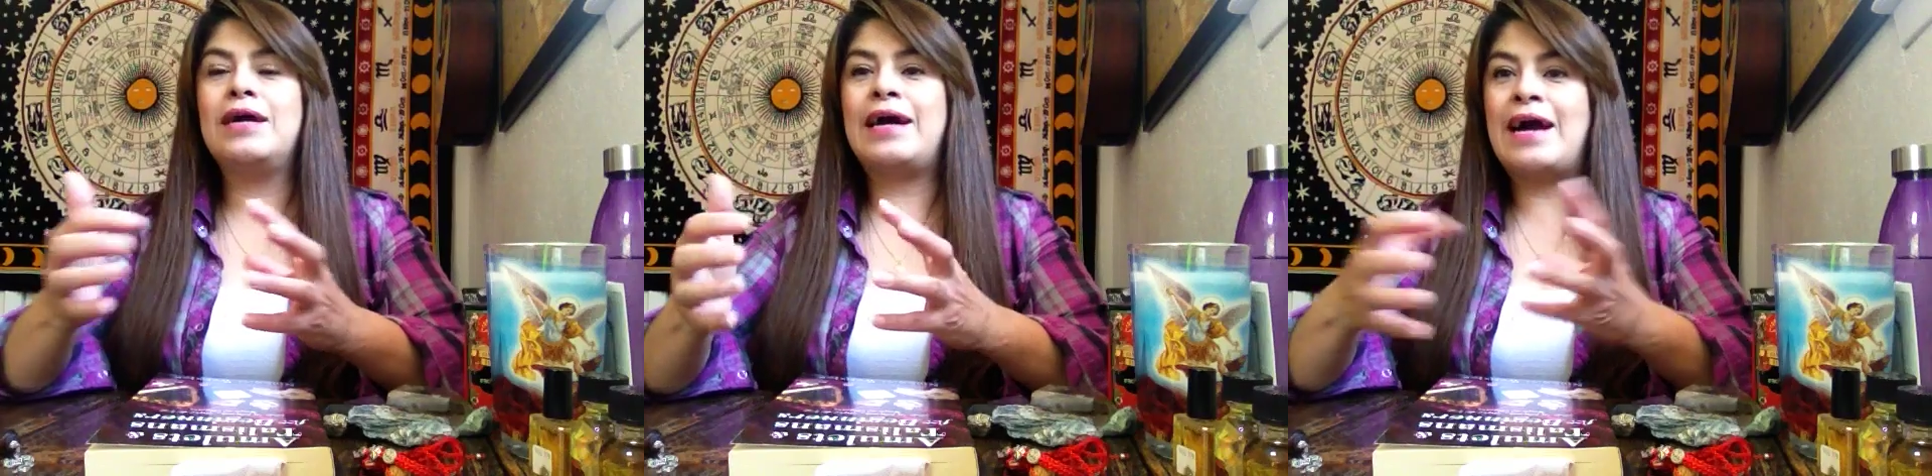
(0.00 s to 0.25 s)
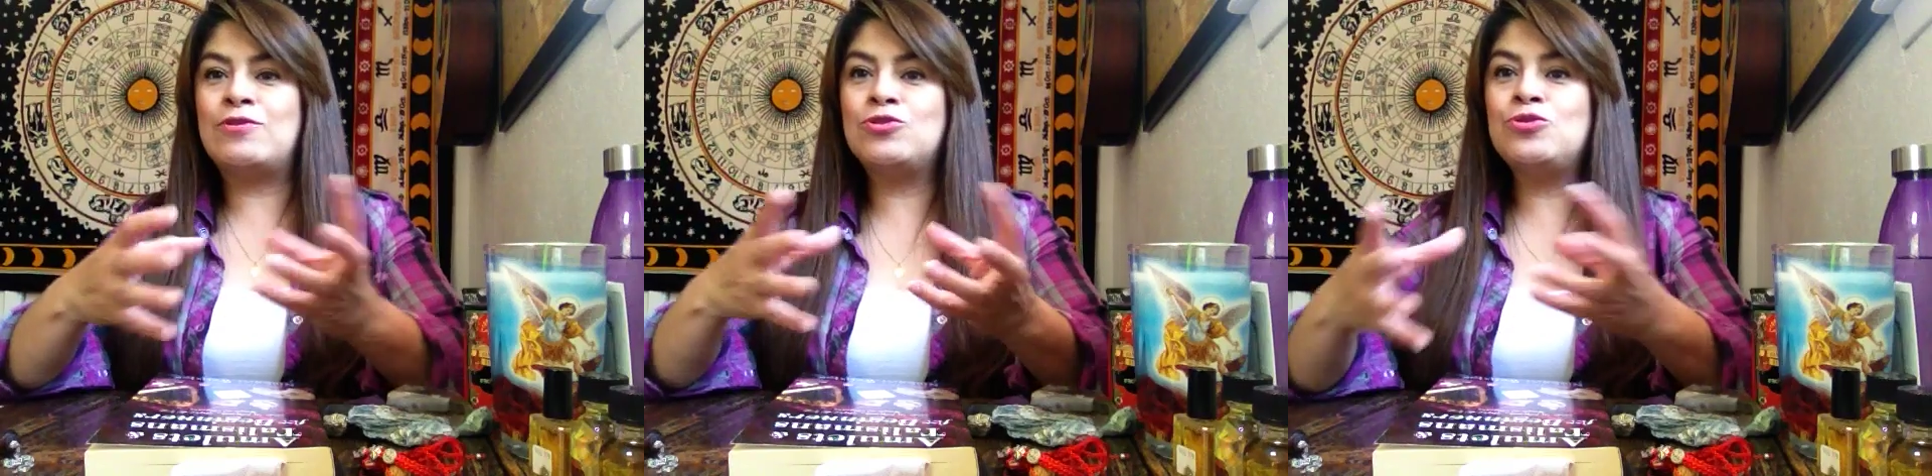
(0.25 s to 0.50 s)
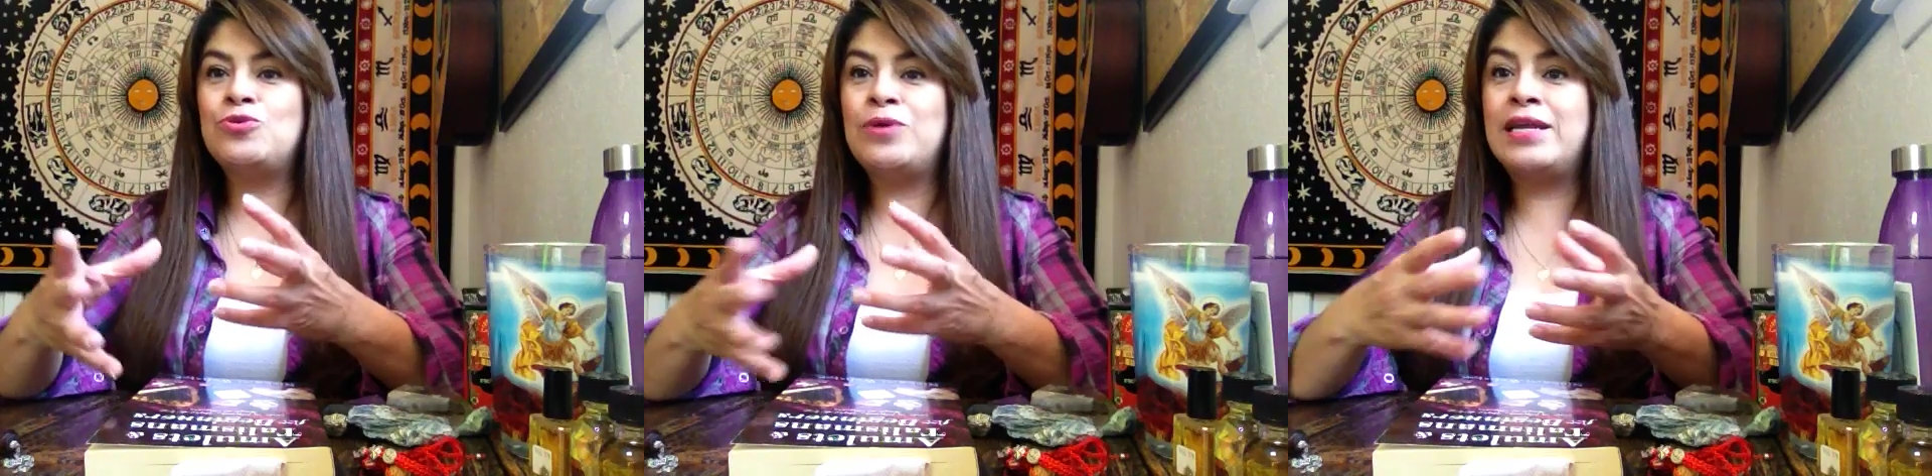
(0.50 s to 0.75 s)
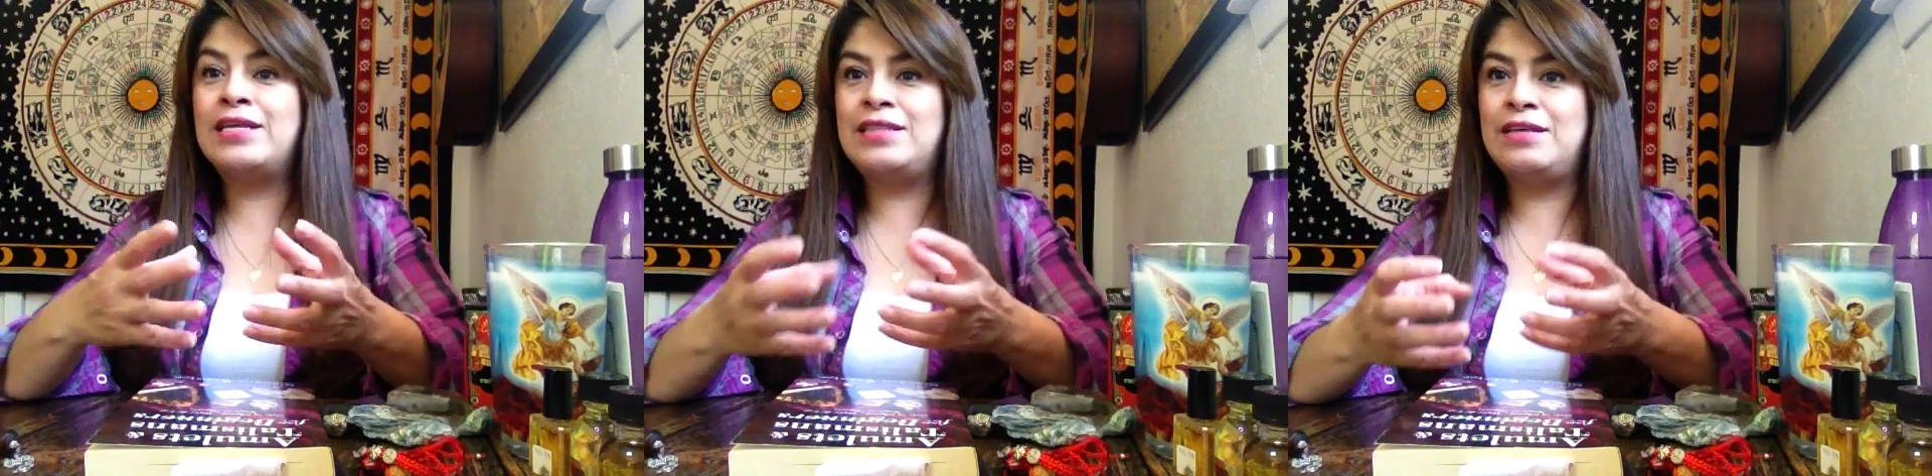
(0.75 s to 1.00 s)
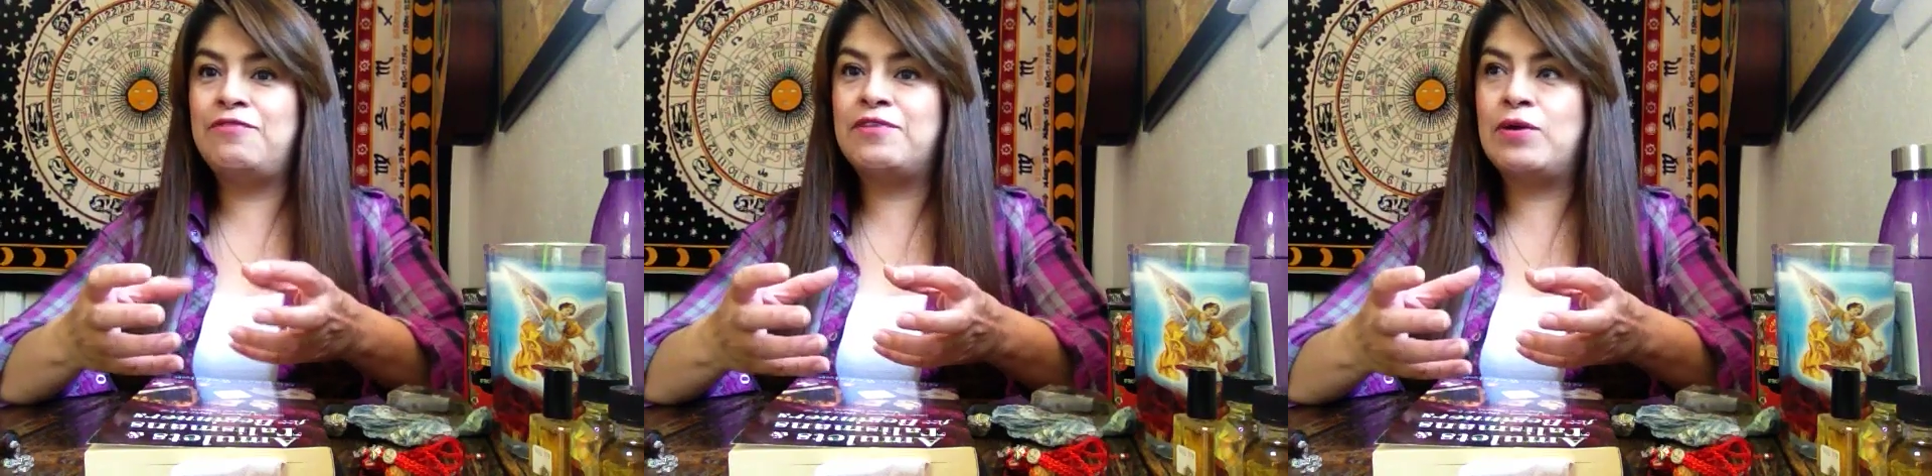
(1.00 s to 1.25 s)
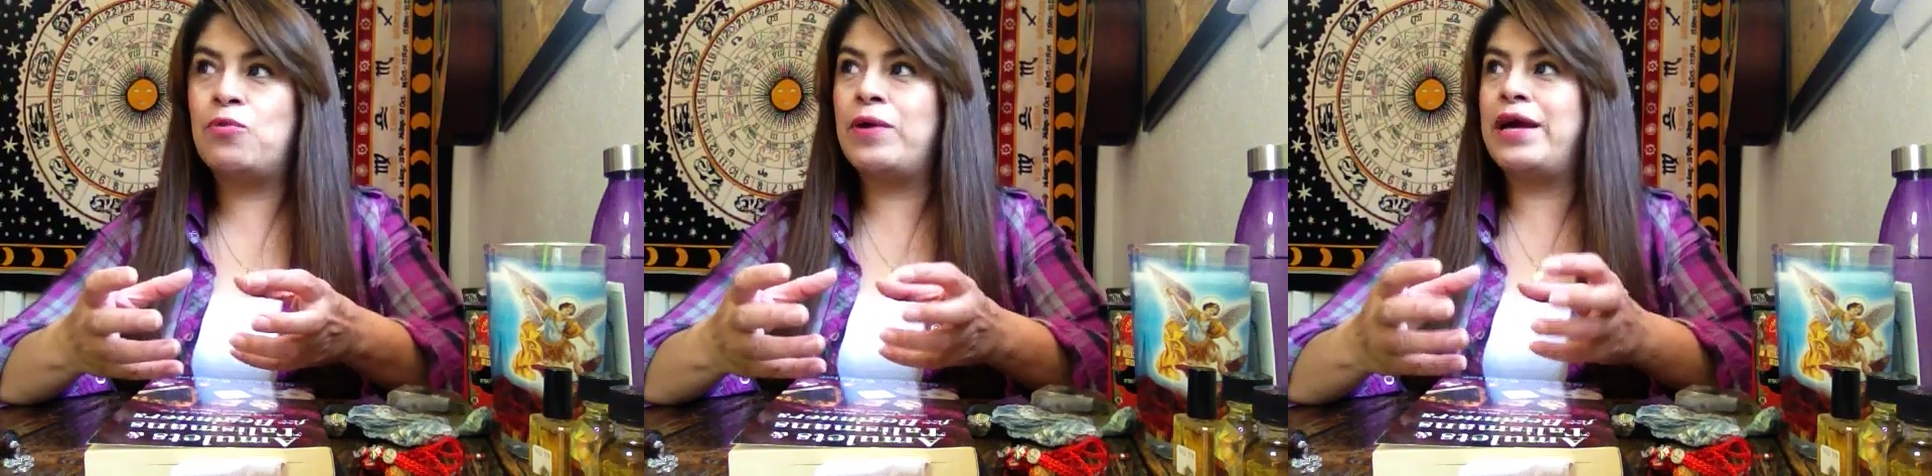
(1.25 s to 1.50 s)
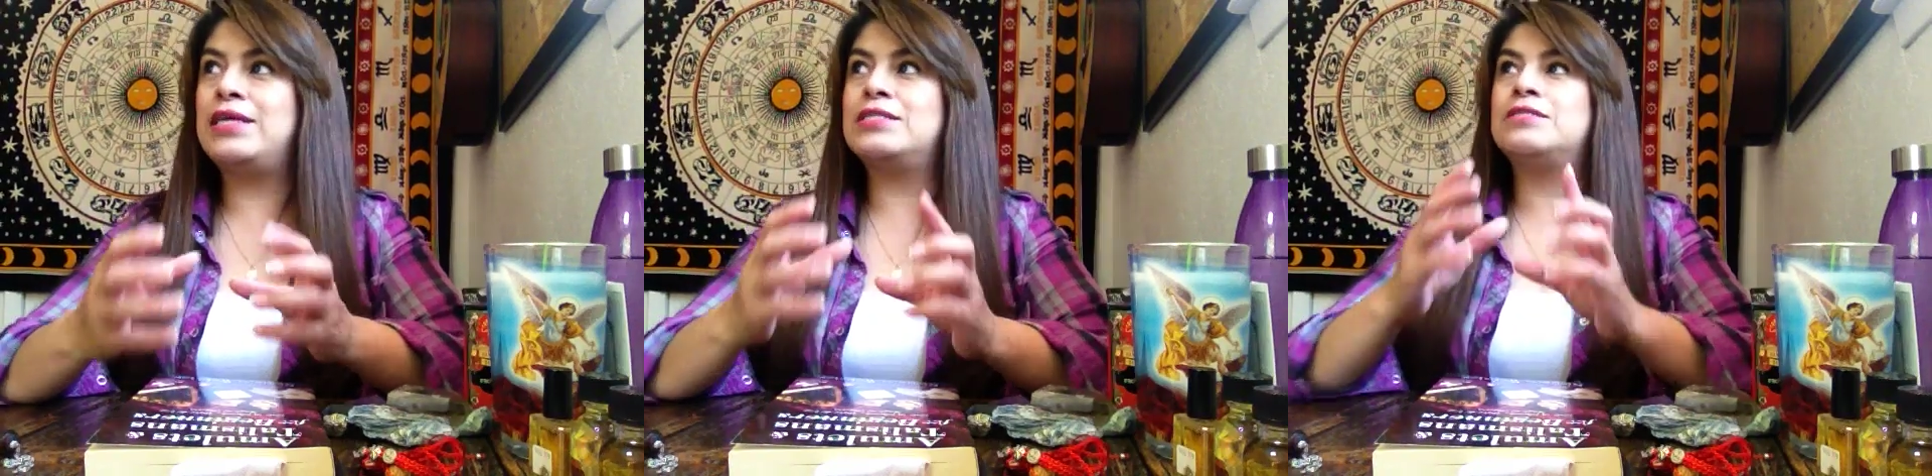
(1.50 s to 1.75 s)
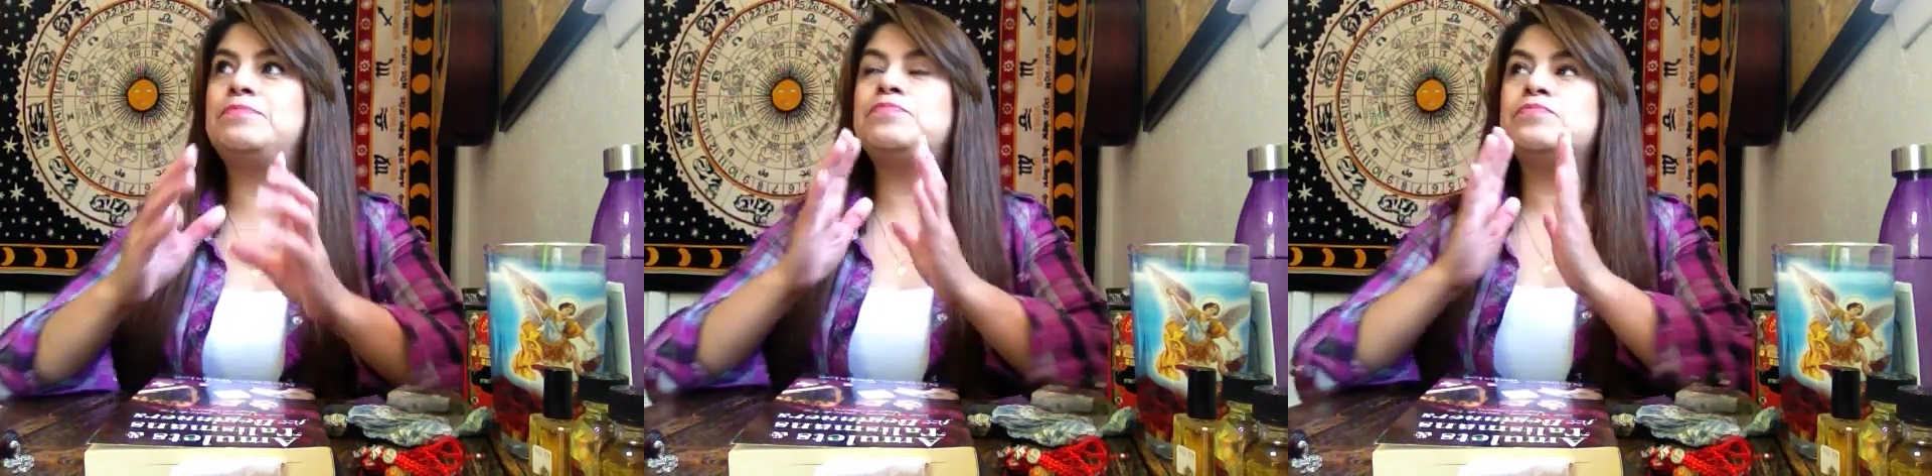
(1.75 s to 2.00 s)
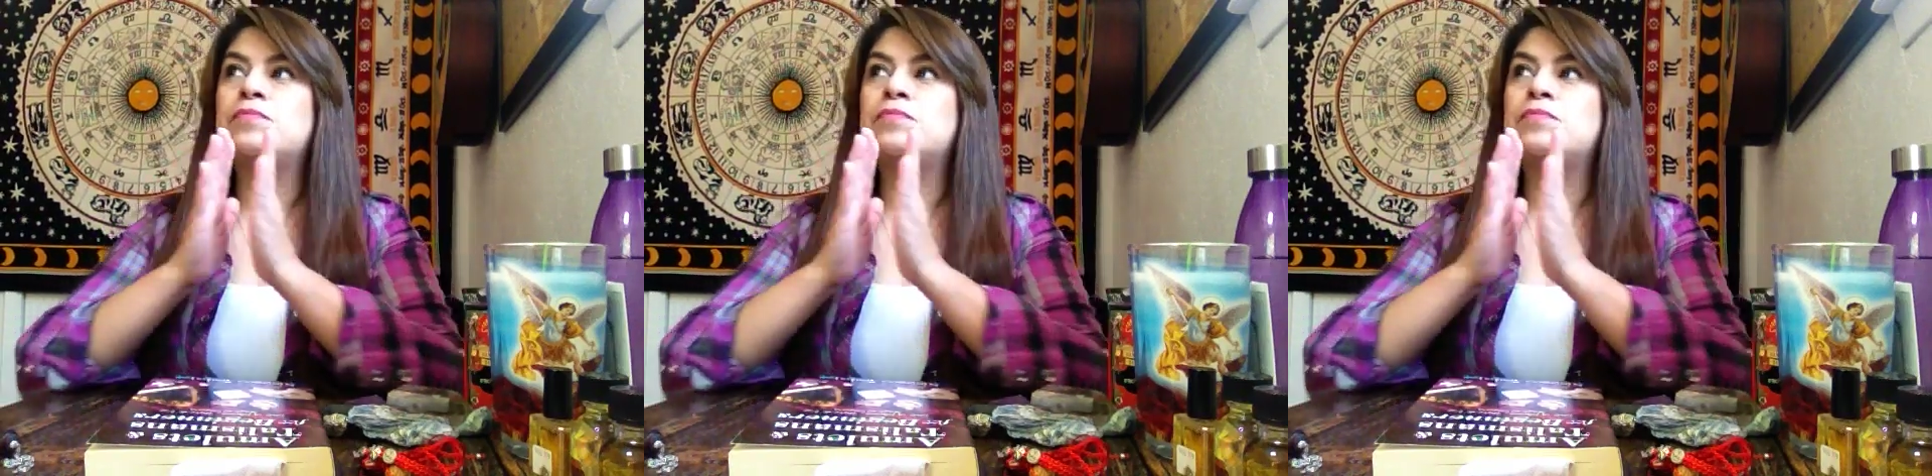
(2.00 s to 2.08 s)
how to do it in different ways.